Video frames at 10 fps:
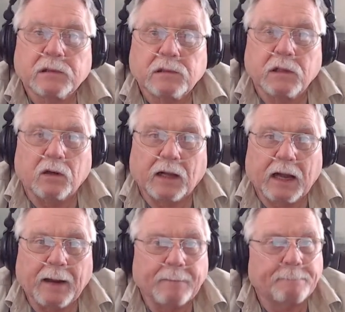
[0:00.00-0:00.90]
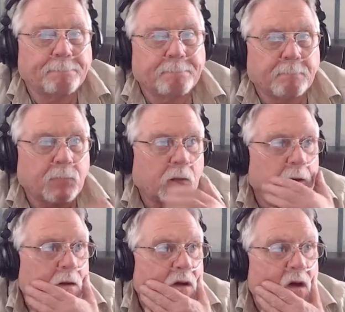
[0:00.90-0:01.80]
Okay?
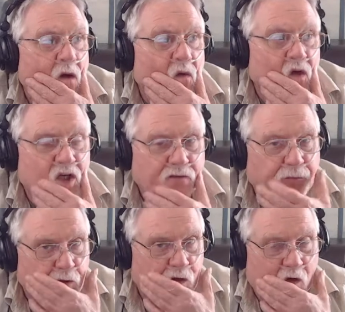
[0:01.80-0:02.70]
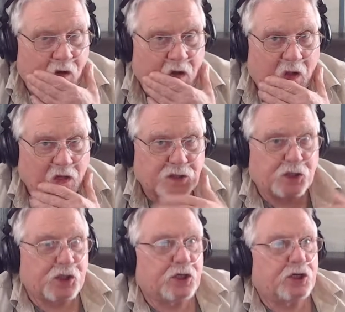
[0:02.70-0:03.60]
When she first started college
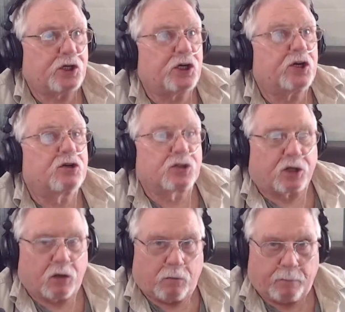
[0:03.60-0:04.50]
years ago.